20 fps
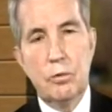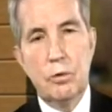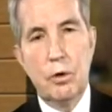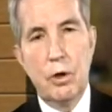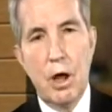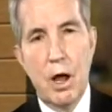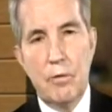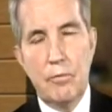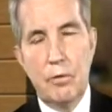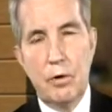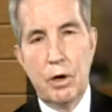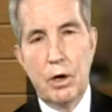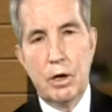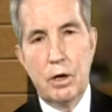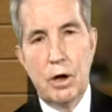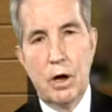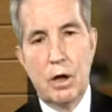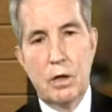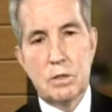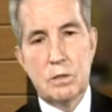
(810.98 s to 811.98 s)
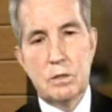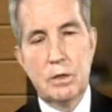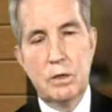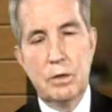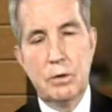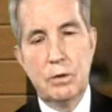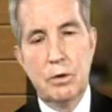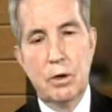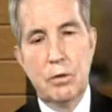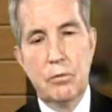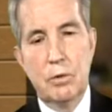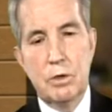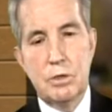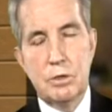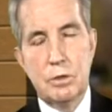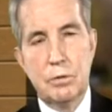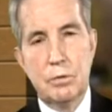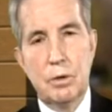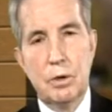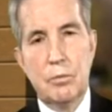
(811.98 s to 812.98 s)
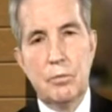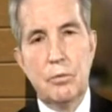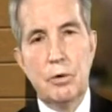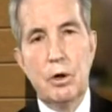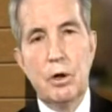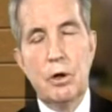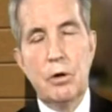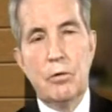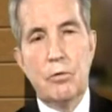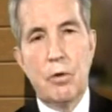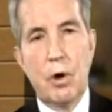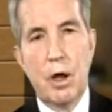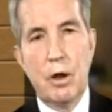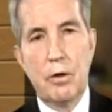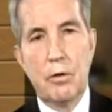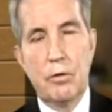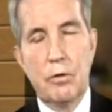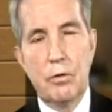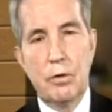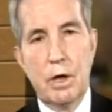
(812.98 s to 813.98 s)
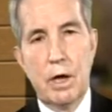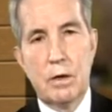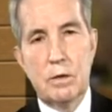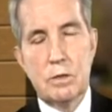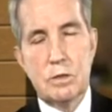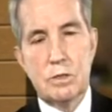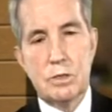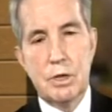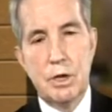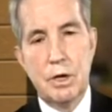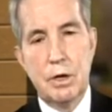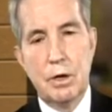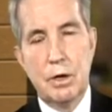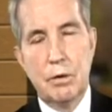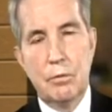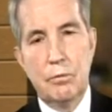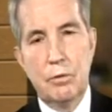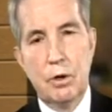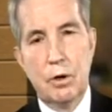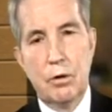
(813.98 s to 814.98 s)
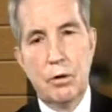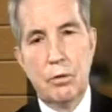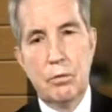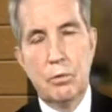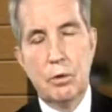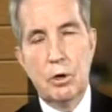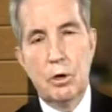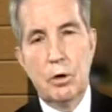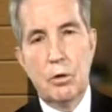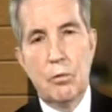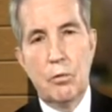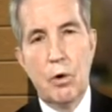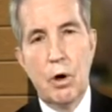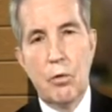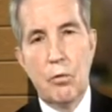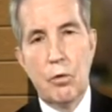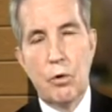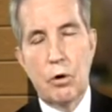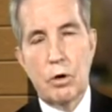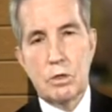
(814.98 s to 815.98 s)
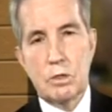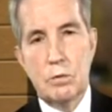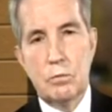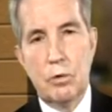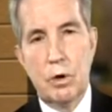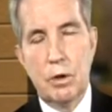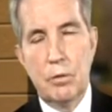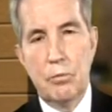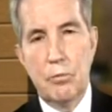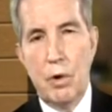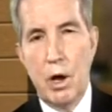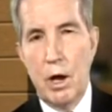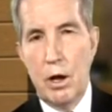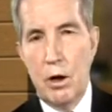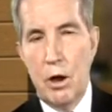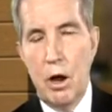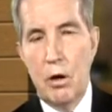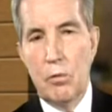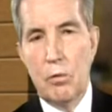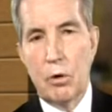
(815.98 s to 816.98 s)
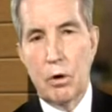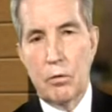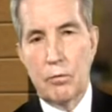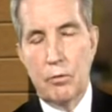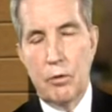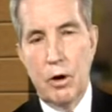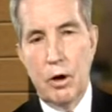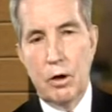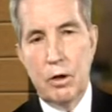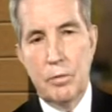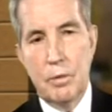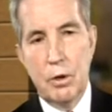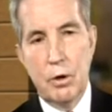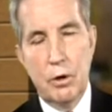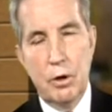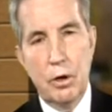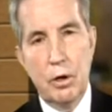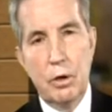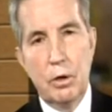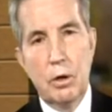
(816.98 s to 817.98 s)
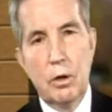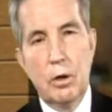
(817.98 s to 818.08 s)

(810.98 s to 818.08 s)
not very costly, then we should try to do that to see, what works and what might not work for our community.